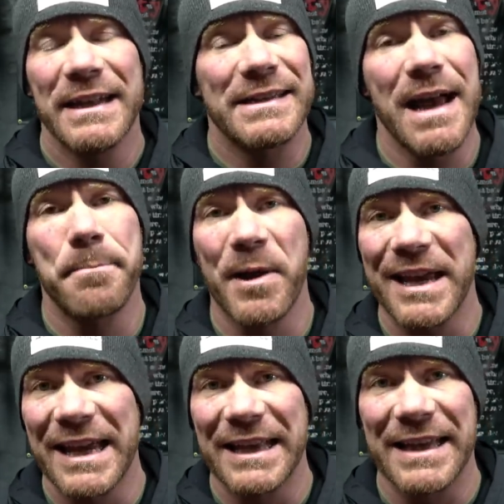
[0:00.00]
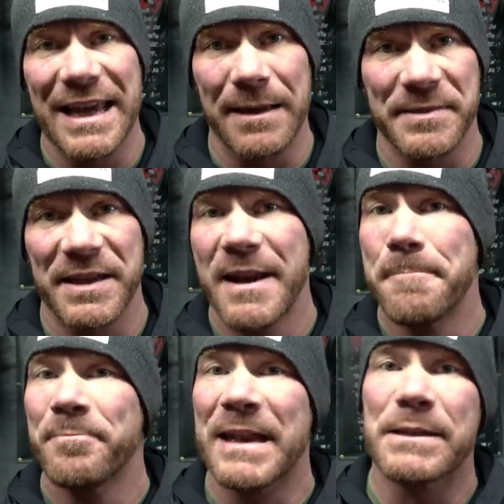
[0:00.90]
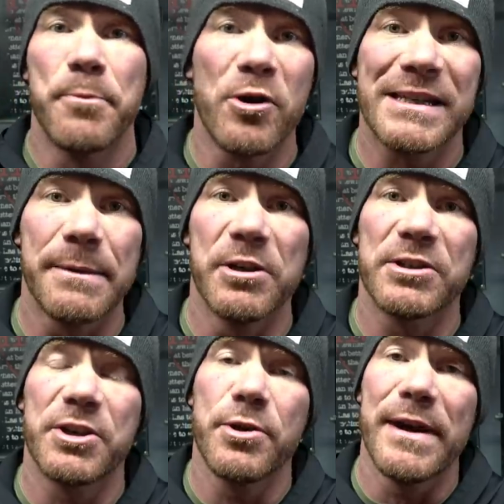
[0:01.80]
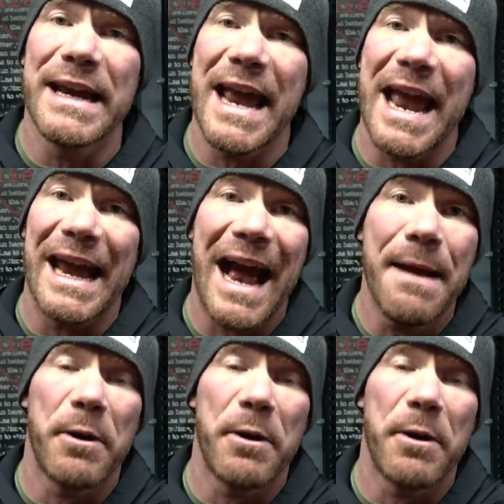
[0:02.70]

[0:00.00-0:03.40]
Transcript: It's not breaking at the hips. It's more similar to doing a high